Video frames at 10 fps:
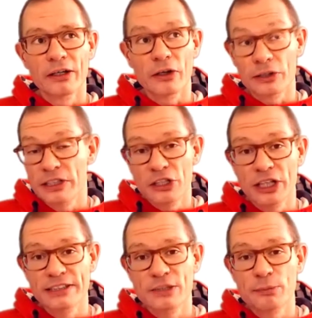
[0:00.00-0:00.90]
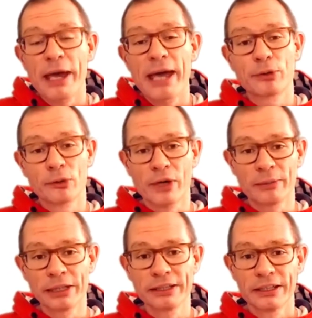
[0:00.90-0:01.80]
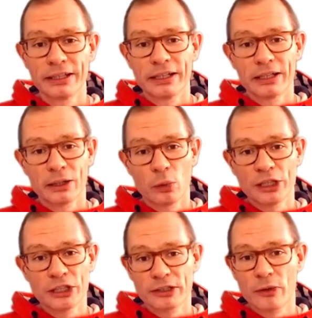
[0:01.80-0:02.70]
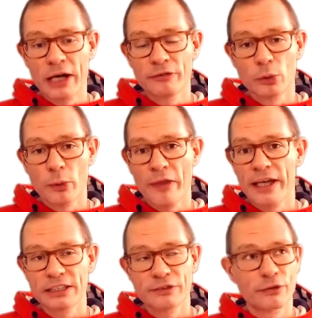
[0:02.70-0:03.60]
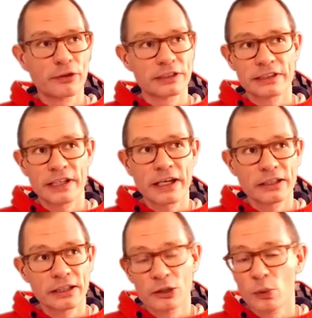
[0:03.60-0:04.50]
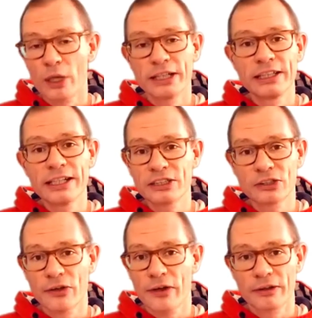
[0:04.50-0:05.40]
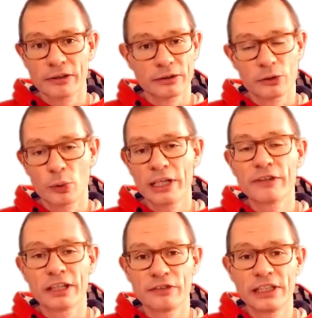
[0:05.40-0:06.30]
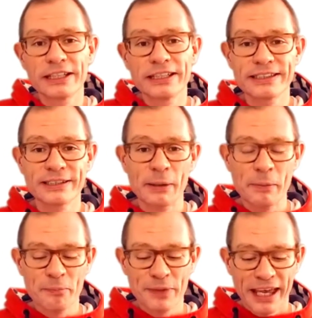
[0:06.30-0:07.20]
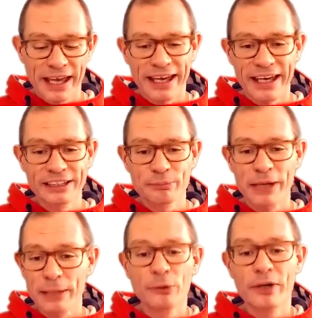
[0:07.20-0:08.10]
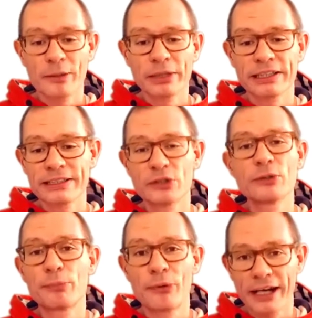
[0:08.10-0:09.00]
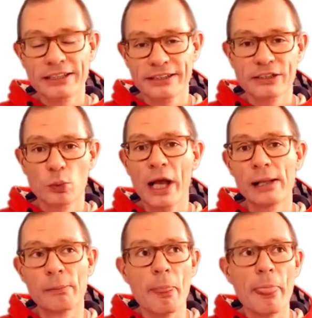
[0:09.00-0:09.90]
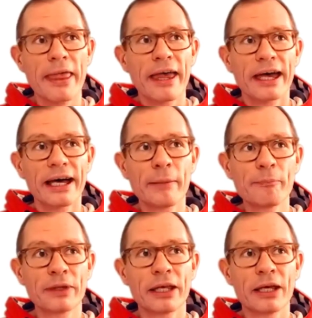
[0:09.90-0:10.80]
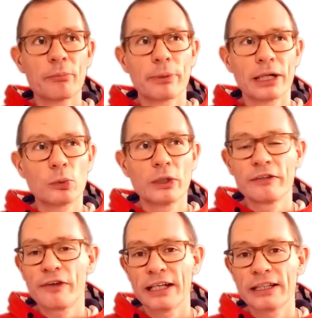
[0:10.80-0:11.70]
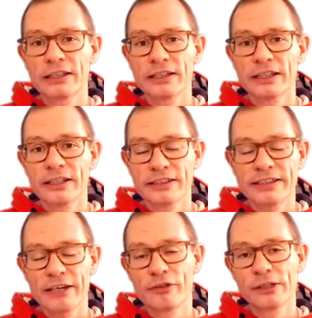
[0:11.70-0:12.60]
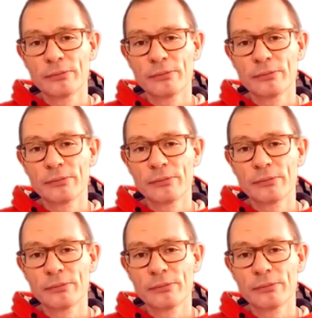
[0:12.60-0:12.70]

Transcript: suggests pair programming, which is around with us for, say, 20 years or 25 years. And pair programming is a good practice as well. But we've had several